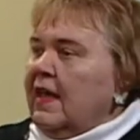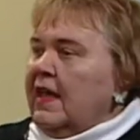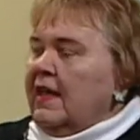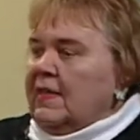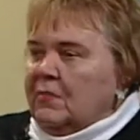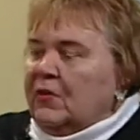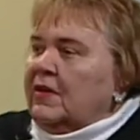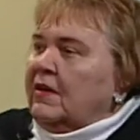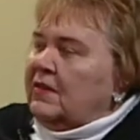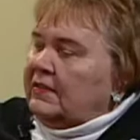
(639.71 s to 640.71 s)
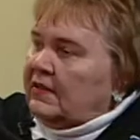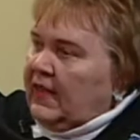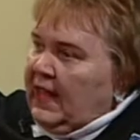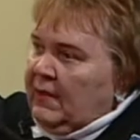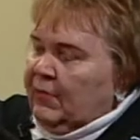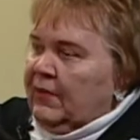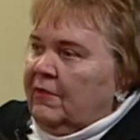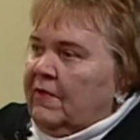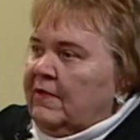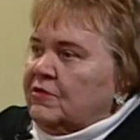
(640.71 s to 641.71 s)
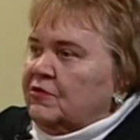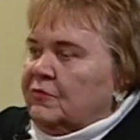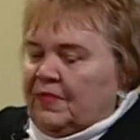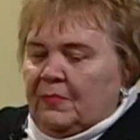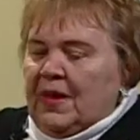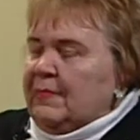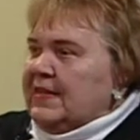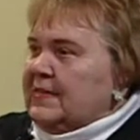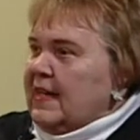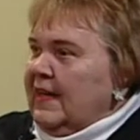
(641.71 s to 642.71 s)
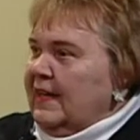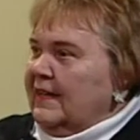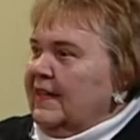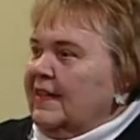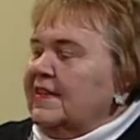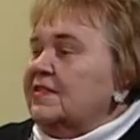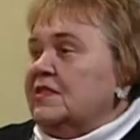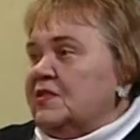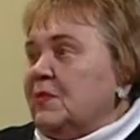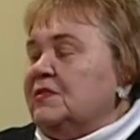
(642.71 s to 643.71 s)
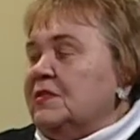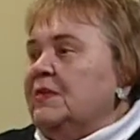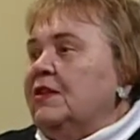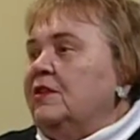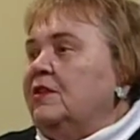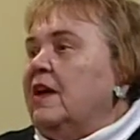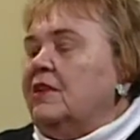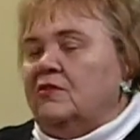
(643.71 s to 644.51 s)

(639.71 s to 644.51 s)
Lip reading: and they put a apron around you with babies on it, and this is supposed to be good luck.